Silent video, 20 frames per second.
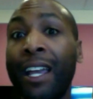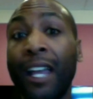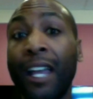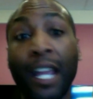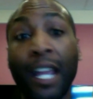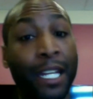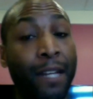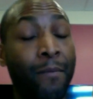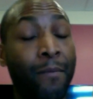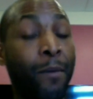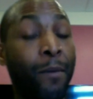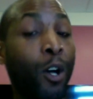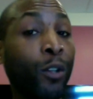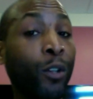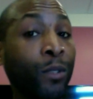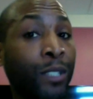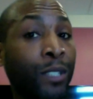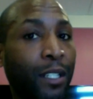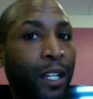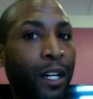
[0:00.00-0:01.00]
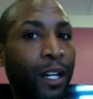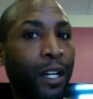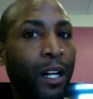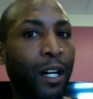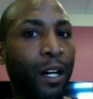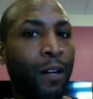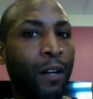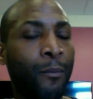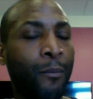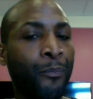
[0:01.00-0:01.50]
And in most
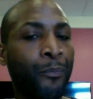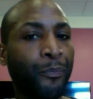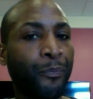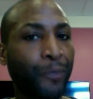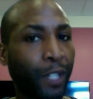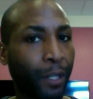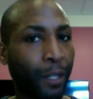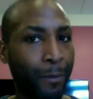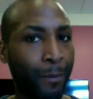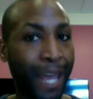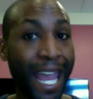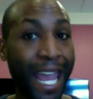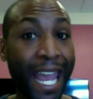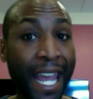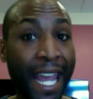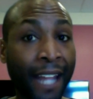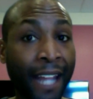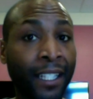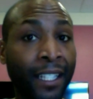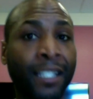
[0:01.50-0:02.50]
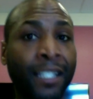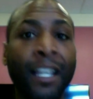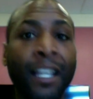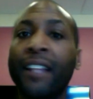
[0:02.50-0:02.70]
baths,